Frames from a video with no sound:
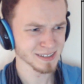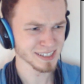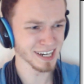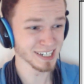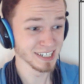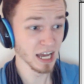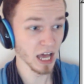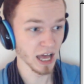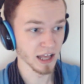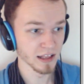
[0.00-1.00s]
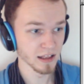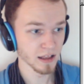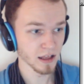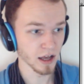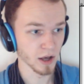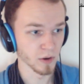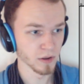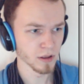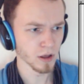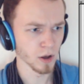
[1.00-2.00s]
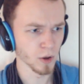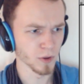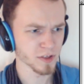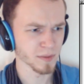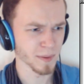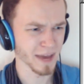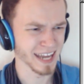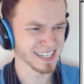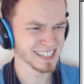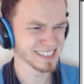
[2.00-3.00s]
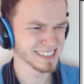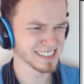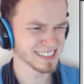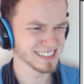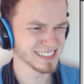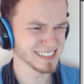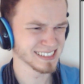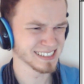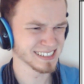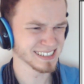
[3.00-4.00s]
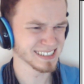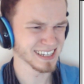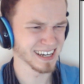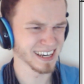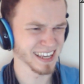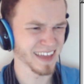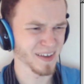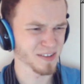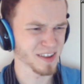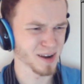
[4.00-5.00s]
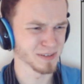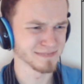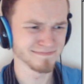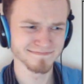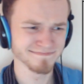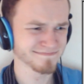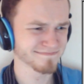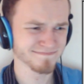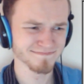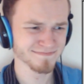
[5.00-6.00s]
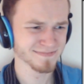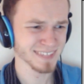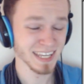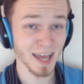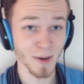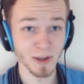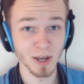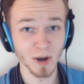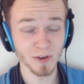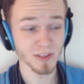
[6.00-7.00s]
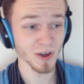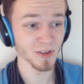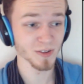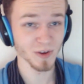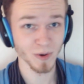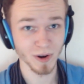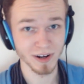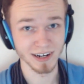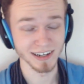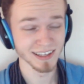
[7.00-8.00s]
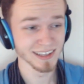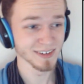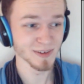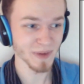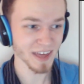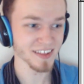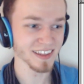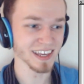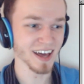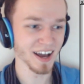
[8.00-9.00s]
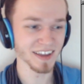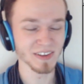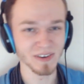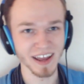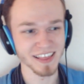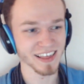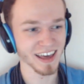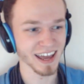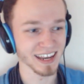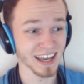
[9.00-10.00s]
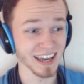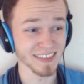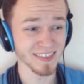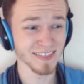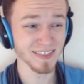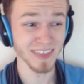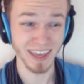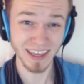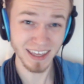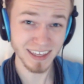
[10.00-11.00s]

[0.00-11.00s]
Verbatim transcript: No! Ah! Uh-oh. Oh, this could be bad. Oh, yeah, that was terrible. Now I know to go to the corner. We're basically hugging the right side. I think.